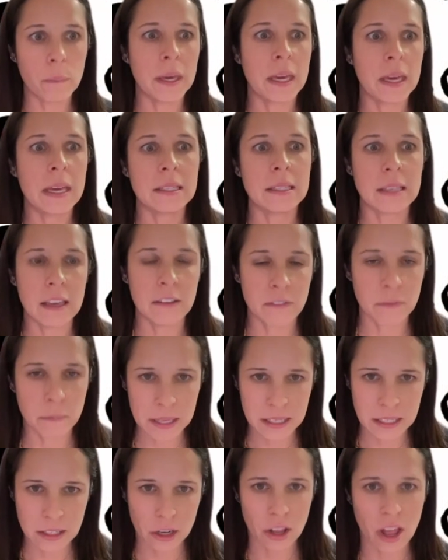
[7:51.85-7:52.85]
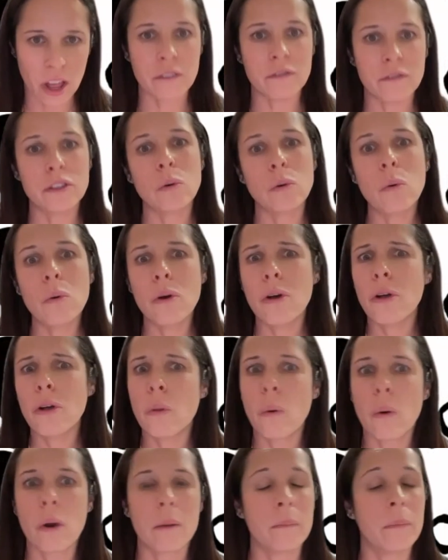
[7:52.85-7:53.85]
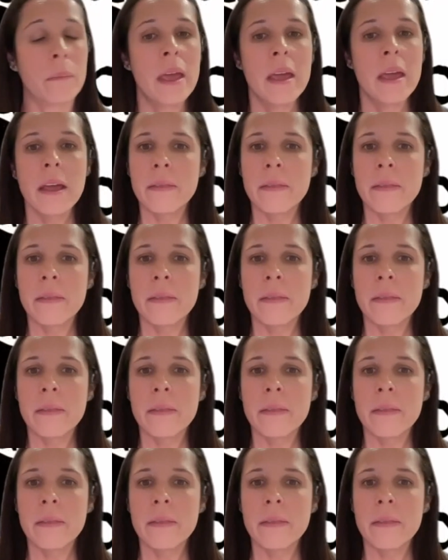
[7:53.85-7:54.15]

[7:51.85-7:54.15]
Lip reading: because they've missed a lot of school or